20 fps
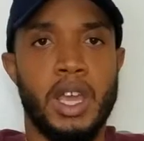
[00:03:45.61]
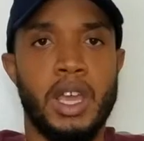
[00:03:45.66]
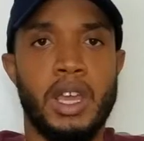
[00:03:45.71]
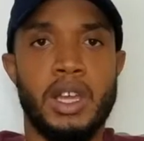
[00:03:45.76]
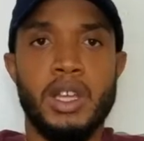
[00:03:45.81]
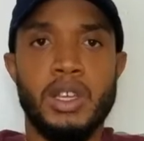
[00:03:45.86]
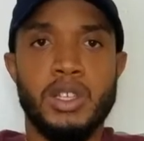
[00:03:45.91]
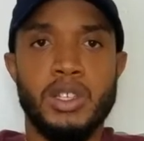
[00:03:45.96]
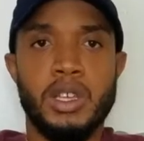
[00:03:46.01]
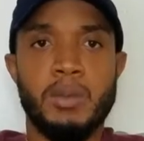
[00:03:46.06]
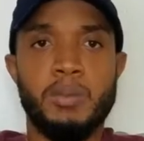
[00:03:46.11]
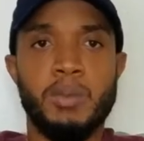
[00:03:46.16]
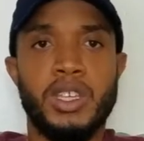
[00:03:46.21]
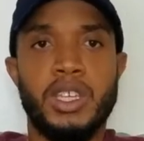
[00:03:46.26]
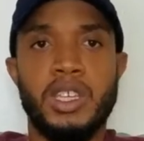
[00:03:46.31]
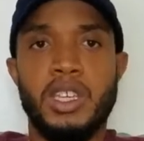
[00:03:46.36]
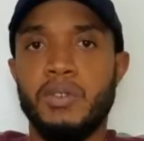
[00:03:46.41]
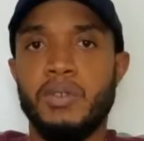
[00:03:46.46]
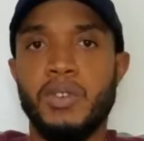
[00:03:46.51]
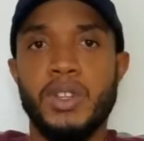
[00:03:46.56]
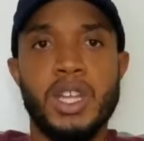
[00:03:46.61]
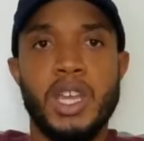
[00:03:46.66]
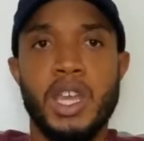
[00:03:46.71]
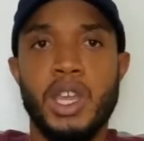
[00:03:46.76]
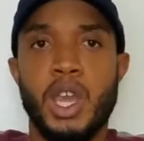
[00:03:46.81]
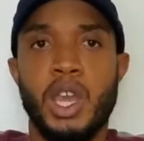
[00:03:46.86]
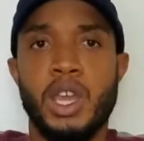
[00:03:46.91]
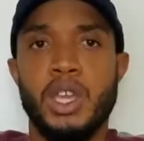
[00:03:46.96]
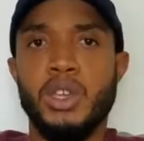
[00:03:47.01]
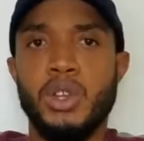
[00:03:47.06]
There's some giving
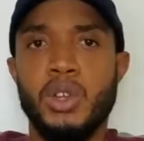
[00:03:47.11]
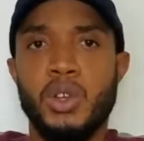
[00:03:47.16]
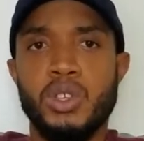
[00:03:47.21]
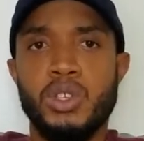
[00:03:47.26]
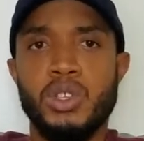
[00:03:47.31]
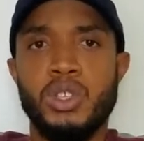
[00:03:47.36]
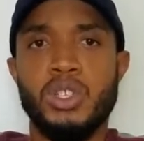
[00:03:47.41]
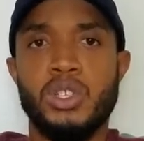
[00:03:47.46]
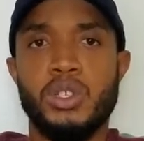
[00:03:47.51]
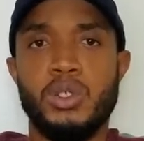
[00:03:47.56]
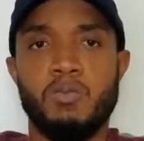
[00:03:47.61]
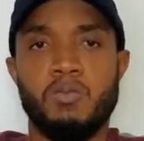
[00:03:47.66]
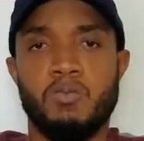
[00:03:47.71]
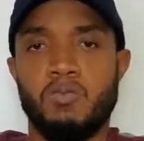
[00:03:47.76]
that, you just